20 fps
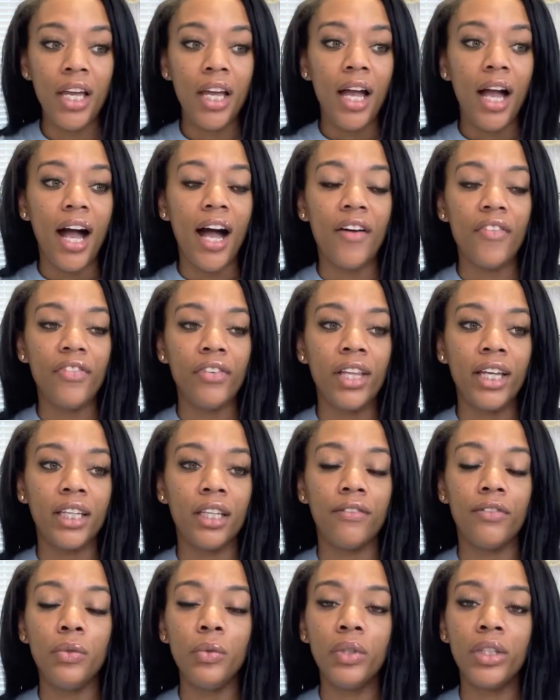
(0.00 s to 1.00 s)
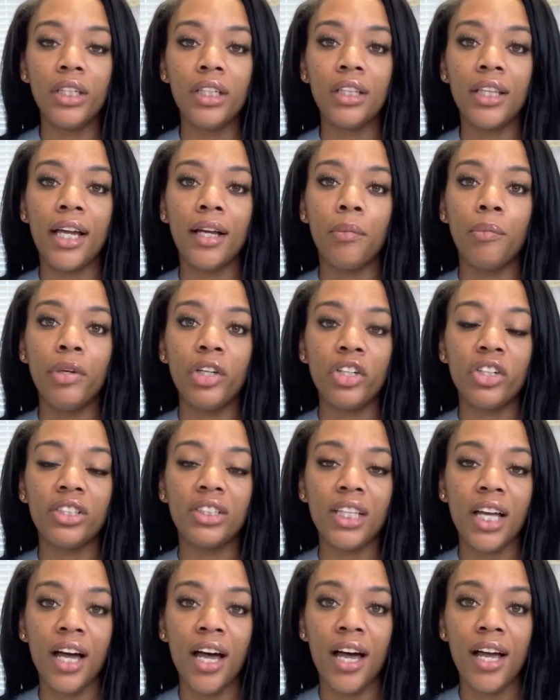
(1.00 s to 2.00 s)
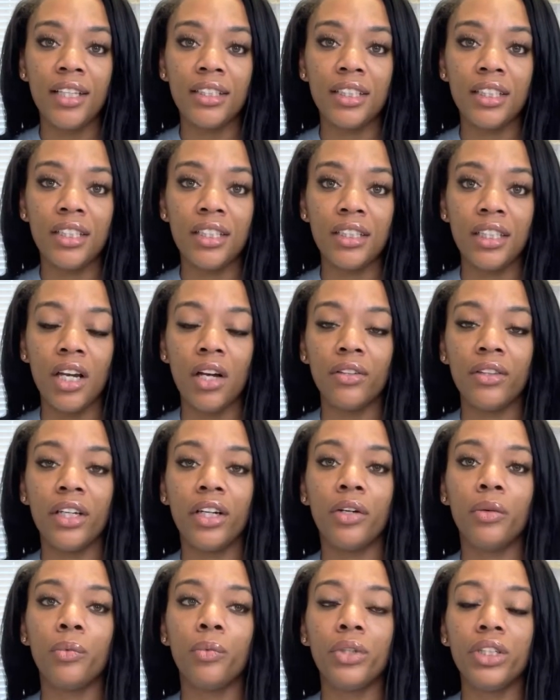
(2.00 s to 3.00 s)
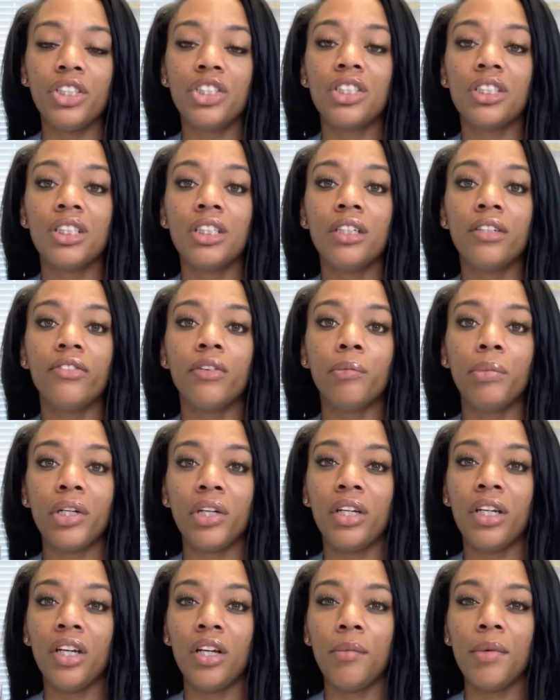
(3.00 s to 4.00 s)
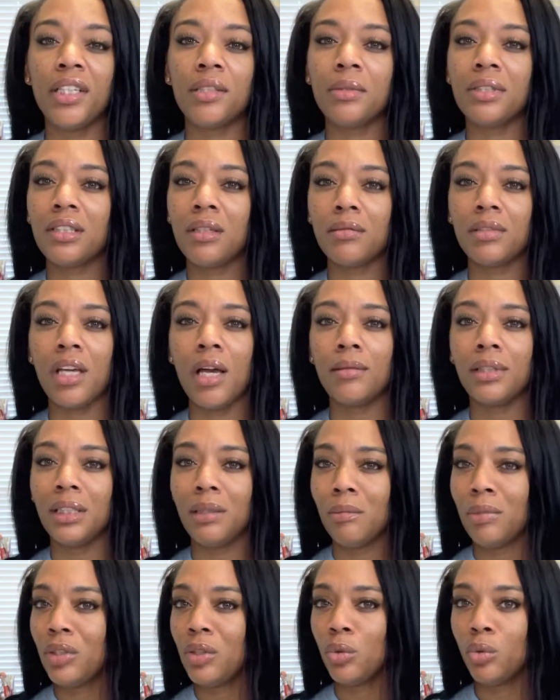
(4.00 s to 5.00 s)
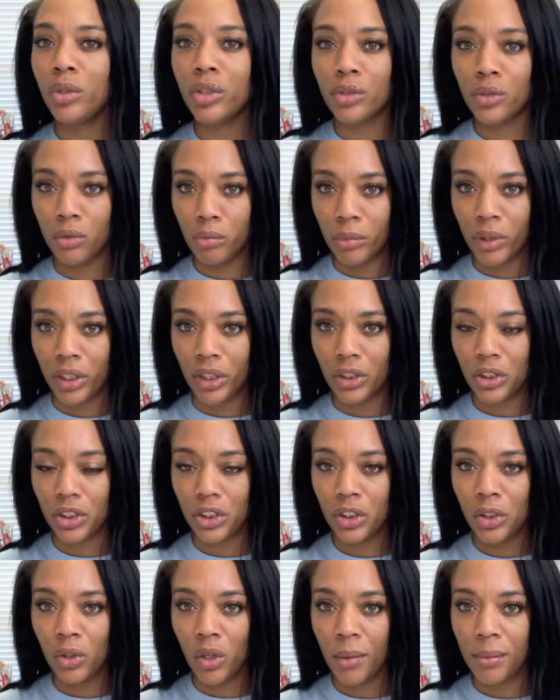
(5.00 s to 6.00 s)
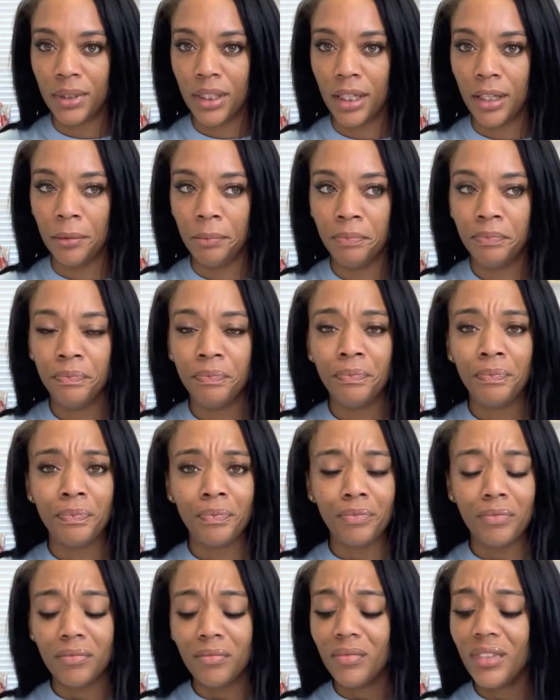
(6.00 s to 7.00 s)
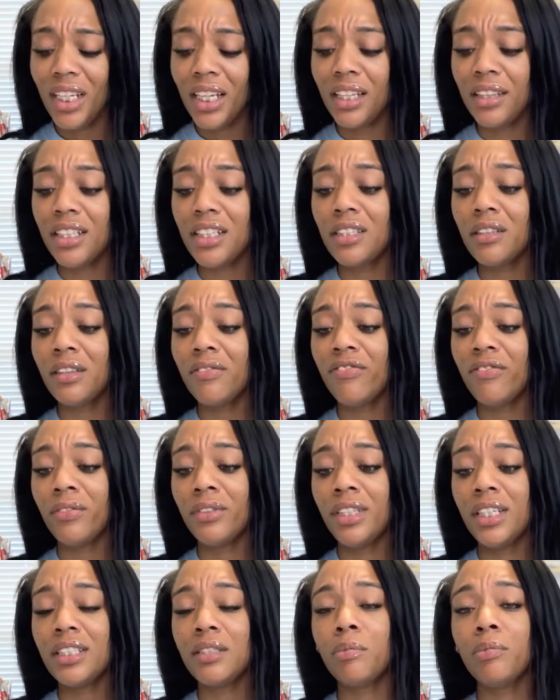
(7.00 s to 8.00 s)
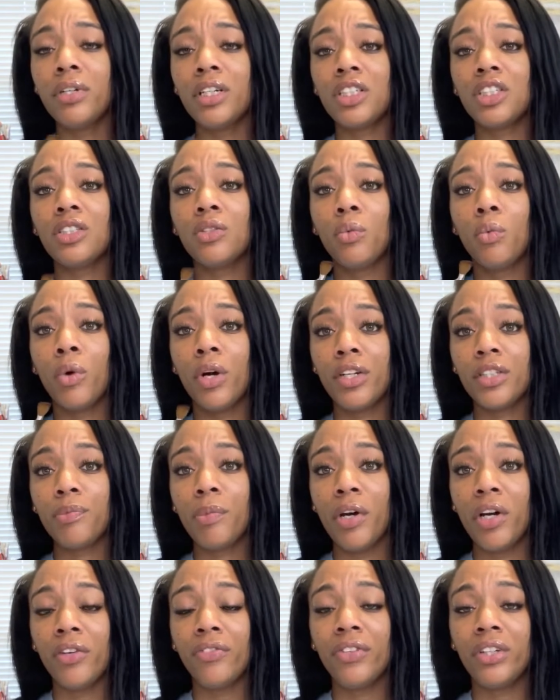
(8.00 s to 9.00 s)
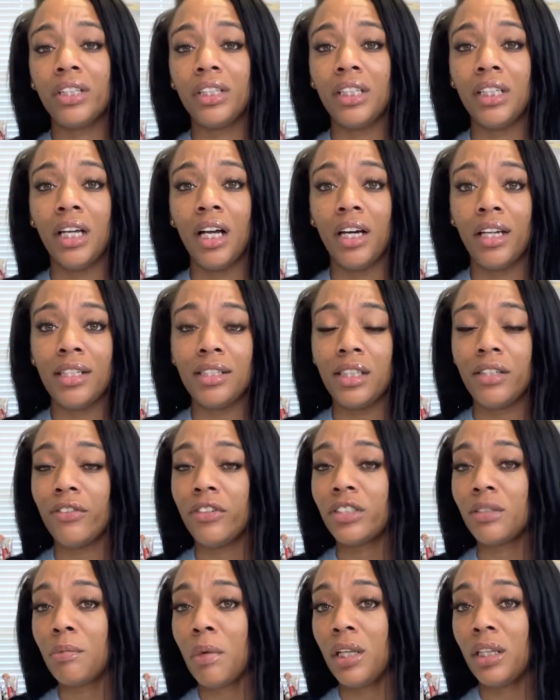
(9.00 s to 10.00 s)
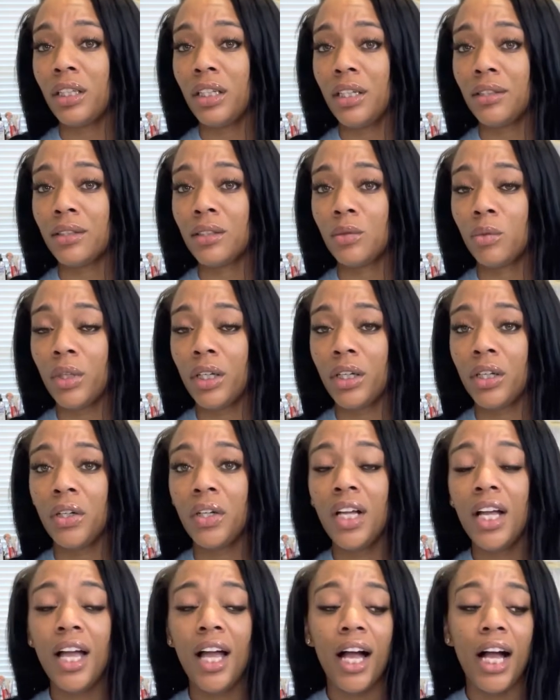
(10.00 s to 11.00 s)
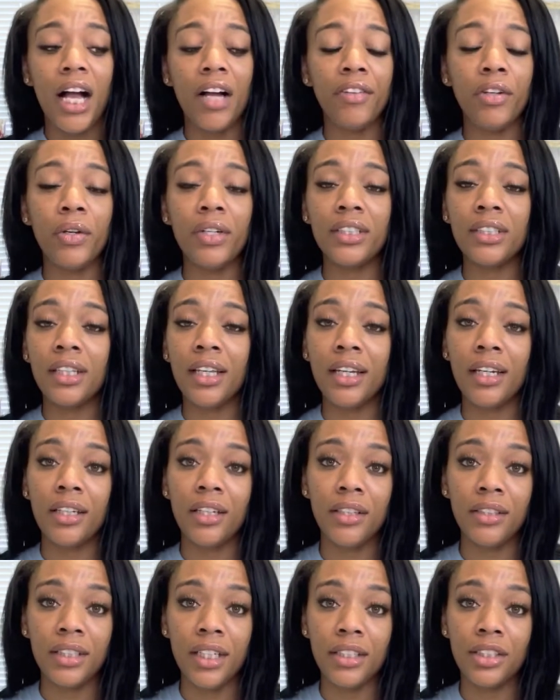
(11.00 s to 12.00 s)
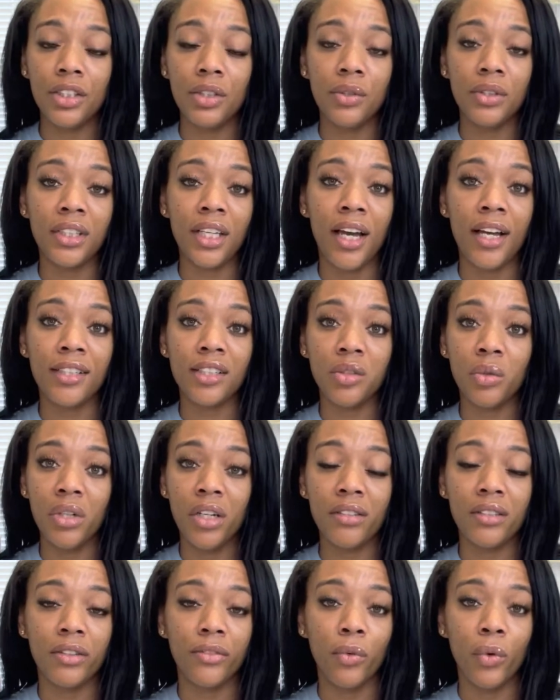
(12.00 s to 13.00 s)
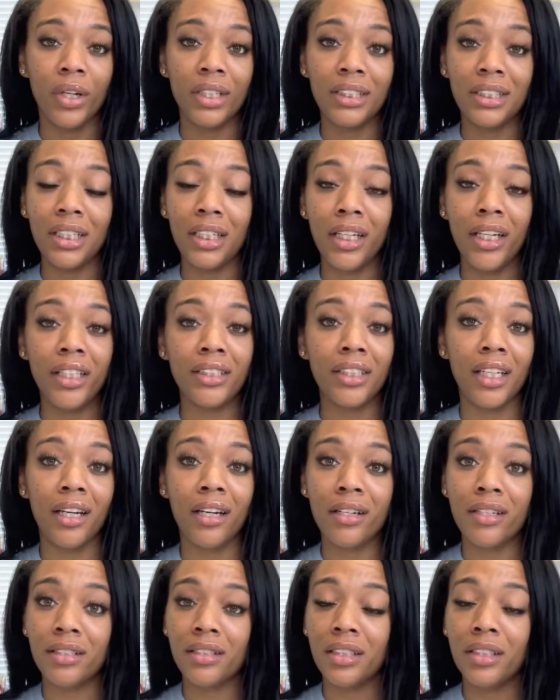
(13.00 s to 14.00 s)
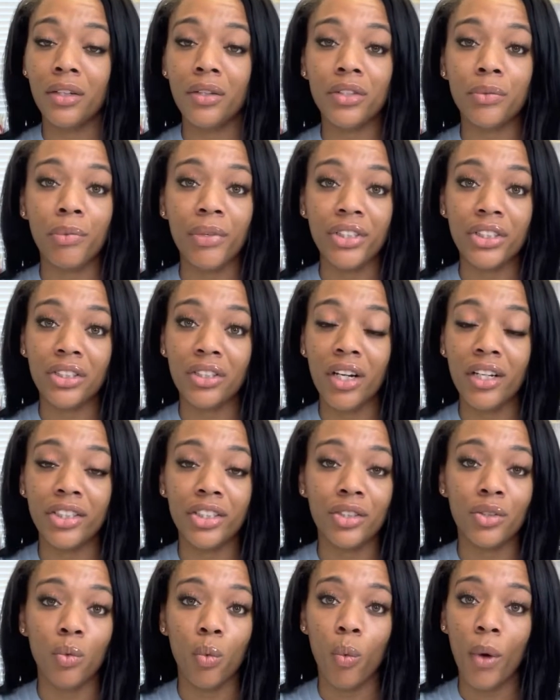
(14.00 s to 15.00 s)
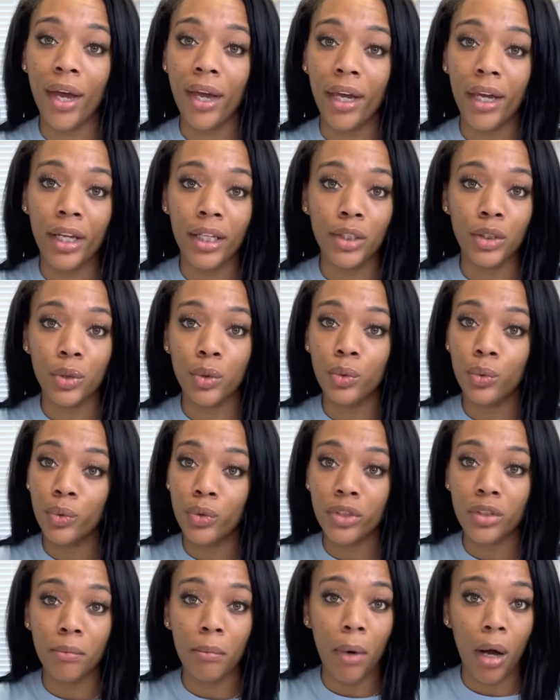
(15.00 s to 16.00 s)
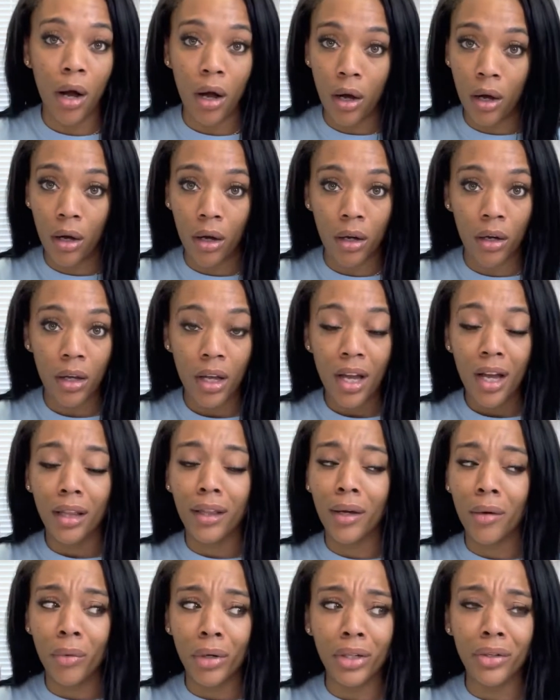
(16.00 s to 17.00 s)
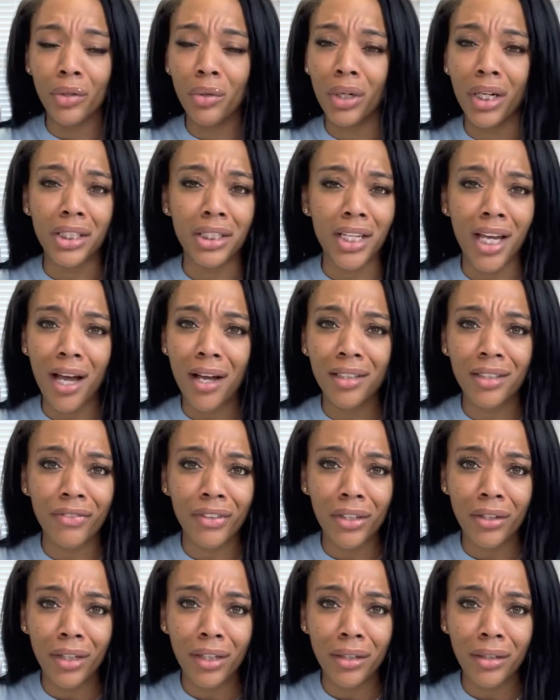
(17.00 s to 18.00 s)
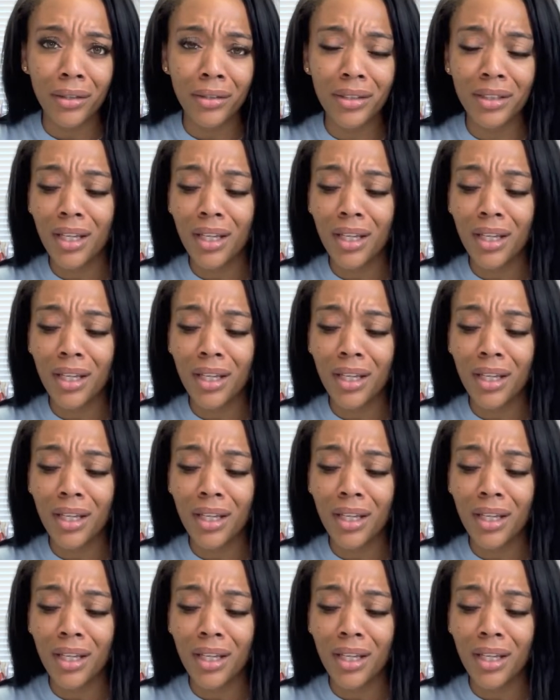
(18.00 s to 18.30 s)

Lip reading: I feel like if you get like bigger sizes, they're really just good for bigger nail beds, but sometimes they be doing too much, you know what I'm saying? And this brush works perfectly, honestly, for smaller nails as well. I've noticed a lot of nail techs use size 12s and 14s, and honestly, those brushes are just way too small. Like, what are you doing, a child's fingernails?